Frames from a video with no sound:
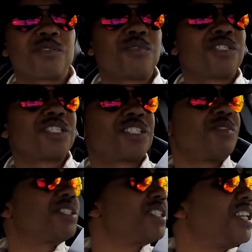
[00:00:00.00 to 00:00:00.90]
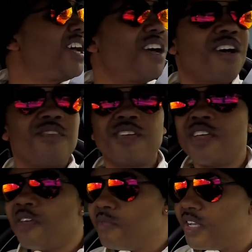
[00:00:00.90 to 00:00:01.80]
which is love,
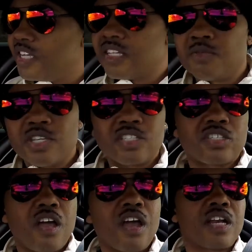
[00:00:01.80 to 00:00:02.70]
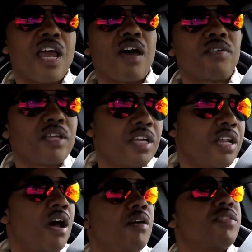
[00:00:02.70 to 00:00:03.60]
because I'm just starting out. And
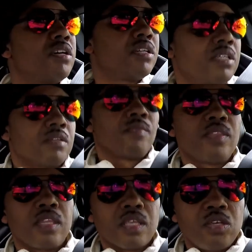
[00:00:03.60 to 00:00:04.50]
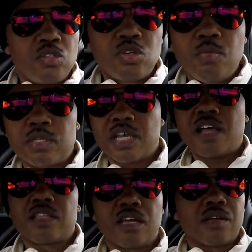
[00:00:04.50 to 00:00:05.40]
all the YouTubers
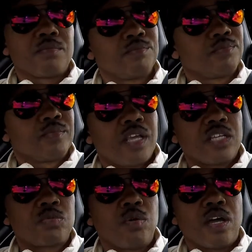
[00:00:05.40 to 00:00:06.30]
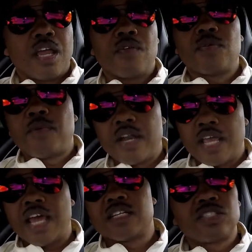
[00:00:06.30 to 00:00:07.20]
out there, guess what? Everybody
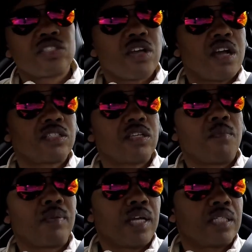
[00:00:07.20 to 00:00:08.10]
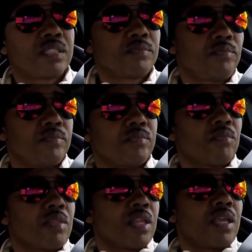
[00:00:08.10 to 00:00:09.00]
had to start someplace.
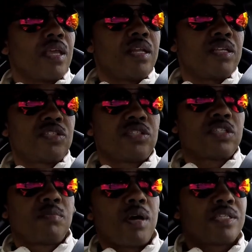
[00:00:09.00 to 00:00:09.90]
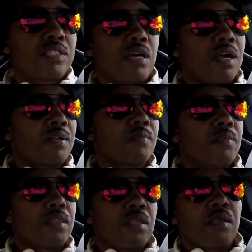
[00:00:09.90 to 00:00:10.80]
And this is just my start.
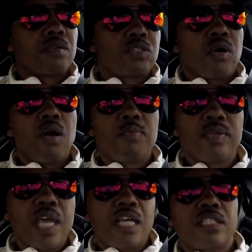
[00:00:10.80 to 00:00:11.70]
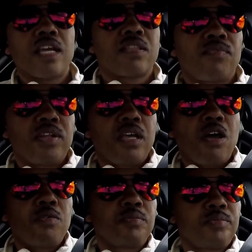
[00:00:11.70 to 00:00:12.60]
So I hope you guys liked the
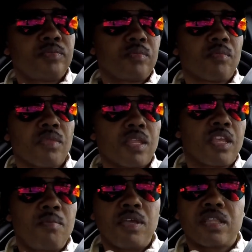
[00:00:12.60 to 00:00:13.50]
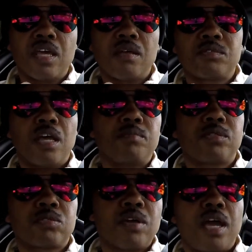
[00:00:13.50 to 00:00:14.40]
video. Give me a thumbs up,
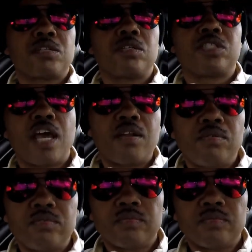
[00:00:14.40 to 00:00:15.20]
subscribe to the channel,